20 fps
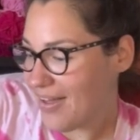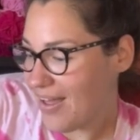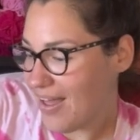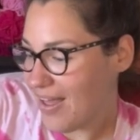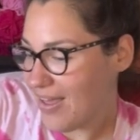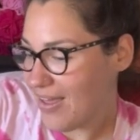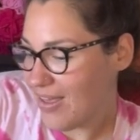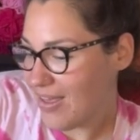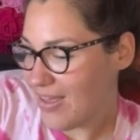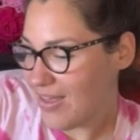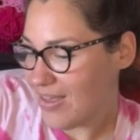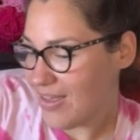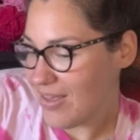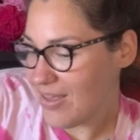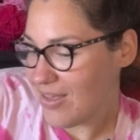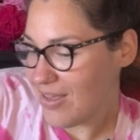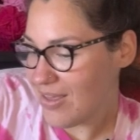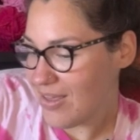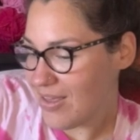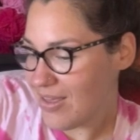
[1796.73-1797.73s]

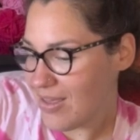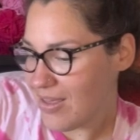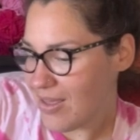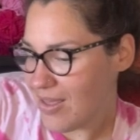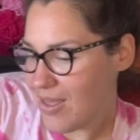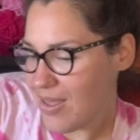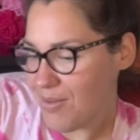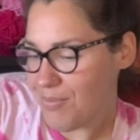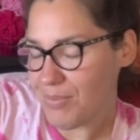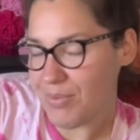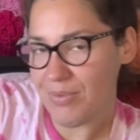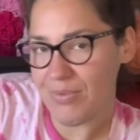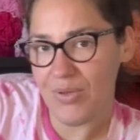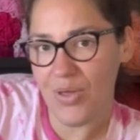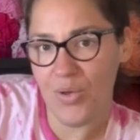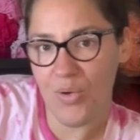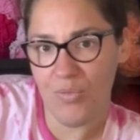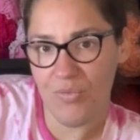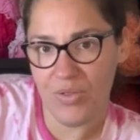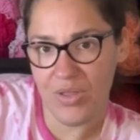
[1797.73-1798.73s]
I am
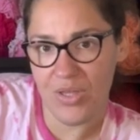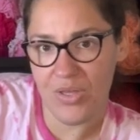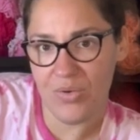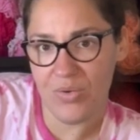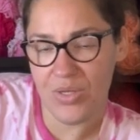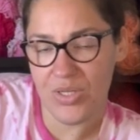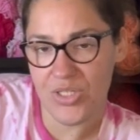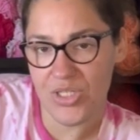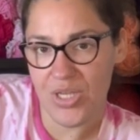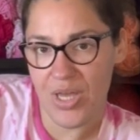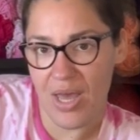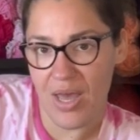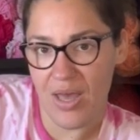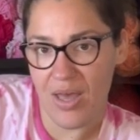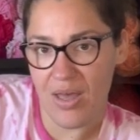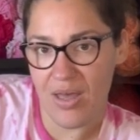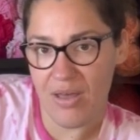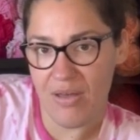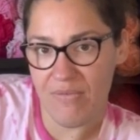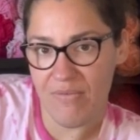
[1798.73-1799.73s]
hopefully going to
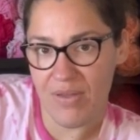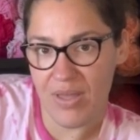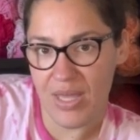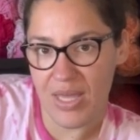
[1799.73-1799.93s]
have